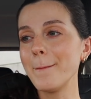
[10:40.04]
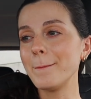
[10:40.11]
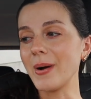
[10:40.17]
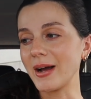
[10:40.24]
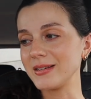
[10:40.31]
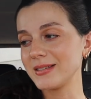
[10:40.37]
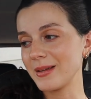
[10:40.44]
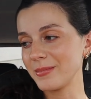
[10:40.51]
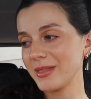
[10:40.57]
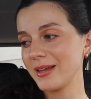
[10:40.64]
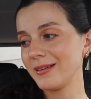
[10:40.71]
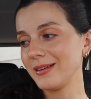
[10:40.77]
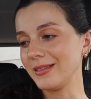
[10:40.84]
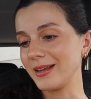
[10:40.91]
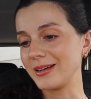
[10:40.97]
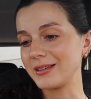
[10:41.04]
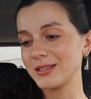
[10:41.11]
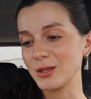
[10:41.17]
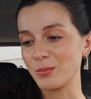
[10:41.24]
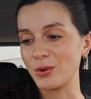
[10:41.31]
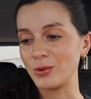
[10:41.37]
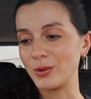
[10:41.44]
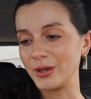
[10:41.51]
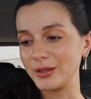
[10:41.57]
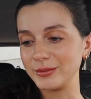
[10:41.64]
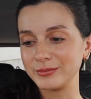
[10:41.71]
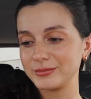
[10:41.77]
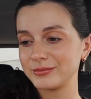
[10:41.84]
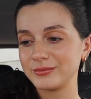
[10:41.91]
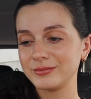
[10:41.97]
buy something and like support
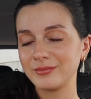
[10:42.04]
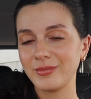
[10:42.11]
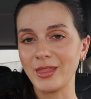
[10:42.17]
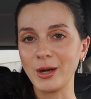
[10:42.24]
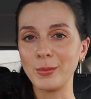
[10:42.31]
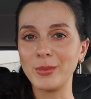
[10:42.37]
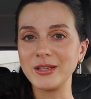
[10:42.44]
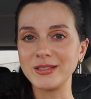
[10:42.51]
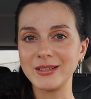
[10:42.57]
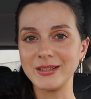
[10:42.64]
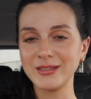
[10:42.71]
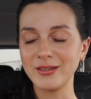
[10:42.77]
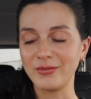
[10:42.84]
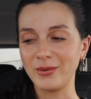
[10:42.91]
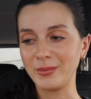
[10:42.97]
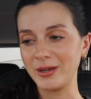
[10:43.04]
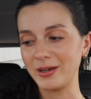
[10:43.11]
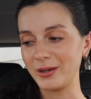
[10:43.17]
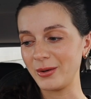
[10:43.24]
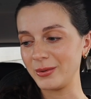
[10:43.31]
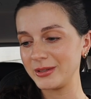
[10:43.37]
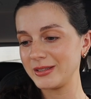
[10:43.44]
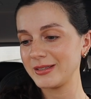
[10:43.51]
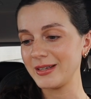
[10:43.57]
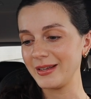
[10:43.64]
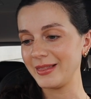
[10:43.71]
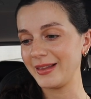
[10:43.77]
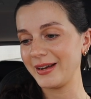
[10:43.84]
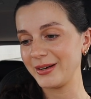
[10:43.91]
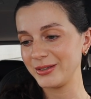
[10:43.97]
their business if I'm gonna go and sit
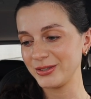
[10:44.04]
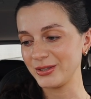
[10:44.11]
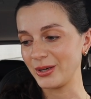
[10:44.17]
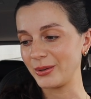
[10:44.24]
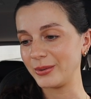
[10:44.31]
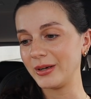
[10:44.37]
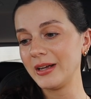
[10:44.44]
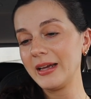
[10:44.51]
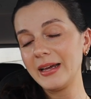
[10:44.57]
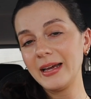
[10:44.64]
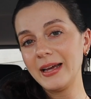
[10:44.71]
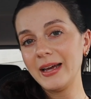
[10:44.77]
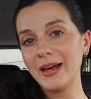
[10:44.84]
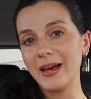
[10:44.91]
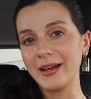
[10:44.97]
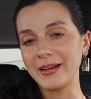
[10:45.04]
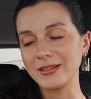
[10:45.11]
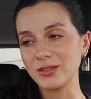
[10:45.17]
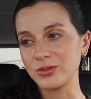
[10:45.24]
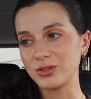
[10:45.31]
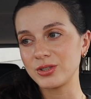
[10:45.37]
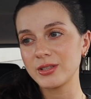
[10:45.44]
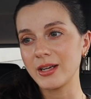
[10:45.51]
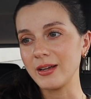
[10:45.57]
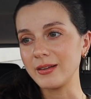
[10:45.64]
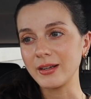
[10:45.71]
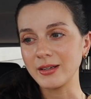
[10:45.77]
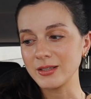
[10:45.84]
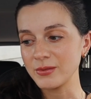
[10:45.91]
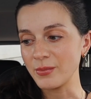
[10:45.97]
in there. So I guess I'll just get
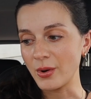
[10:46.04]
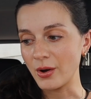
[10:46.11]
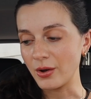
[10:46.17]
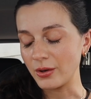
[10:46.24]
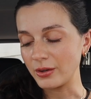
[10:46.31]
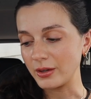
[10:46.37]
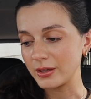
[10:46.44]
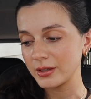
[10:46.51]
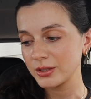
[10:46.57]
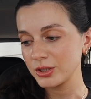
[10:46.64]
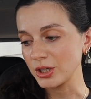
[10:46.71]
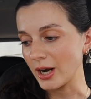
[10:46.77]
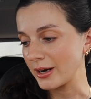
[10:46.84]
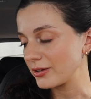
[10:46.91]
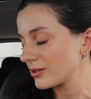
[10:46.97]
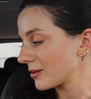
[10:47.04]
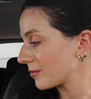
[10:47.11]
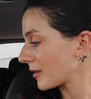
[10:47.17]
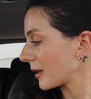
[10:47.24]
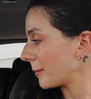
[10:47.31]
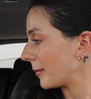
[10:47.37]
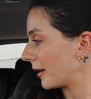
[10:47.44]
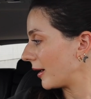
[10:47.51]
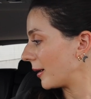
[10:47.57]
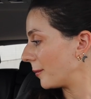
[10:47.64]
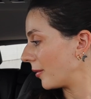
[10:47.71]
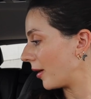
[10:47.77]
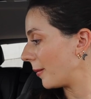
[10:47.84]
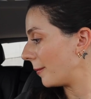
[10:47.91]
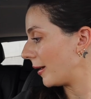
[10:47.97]
like a small chai or something, but I
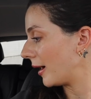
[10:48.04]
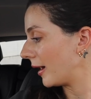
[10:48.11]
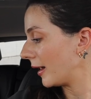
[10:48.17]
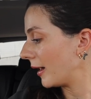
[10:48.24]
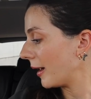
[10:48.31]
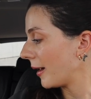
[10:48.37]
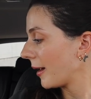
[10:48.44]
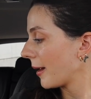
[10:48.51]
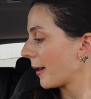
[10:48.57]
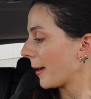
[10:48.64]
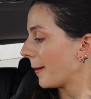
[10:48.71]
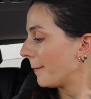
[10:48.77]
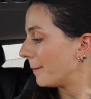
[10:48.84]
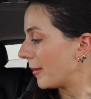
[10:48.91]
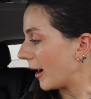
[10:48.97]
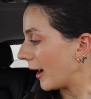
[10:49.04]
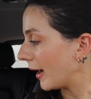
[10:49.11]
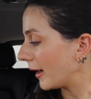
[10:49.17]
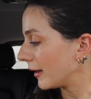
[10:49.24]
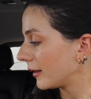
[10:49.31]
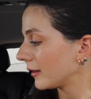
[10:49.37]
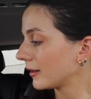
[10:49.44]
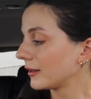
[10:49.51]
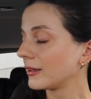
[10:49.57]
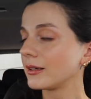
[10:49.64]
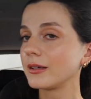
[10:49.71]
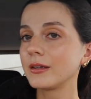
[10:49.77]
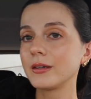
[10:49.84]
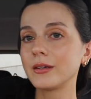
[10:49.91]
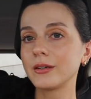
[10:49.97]
brought my bag
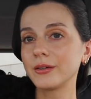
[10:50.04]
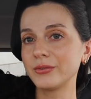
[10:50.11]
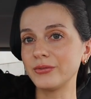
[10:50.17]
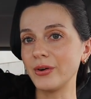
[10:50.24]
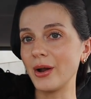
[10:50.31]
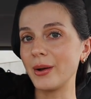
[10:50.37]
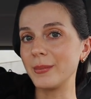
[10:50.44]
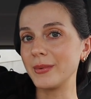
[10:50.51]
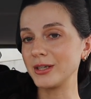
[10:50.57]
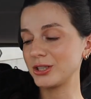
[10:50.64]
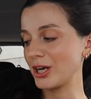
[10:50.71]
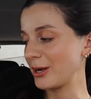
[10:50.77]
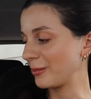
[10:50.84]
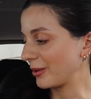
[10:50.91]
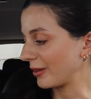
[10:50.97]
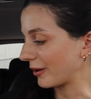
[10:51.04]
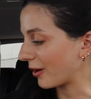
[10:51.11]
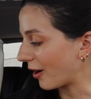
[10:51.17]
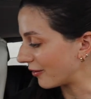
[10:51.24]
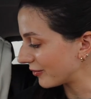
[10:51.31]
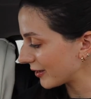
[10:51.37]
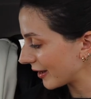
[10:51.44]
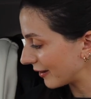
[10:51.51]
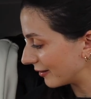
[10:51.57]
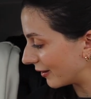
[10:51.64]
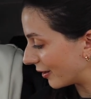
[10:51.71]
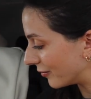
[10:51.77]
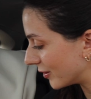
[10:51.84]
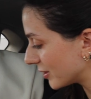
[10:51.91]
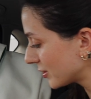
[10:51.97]
from Chamberlain Coffee. I
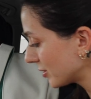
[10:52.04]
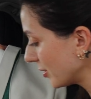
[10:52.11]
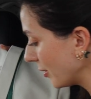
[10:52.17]
love this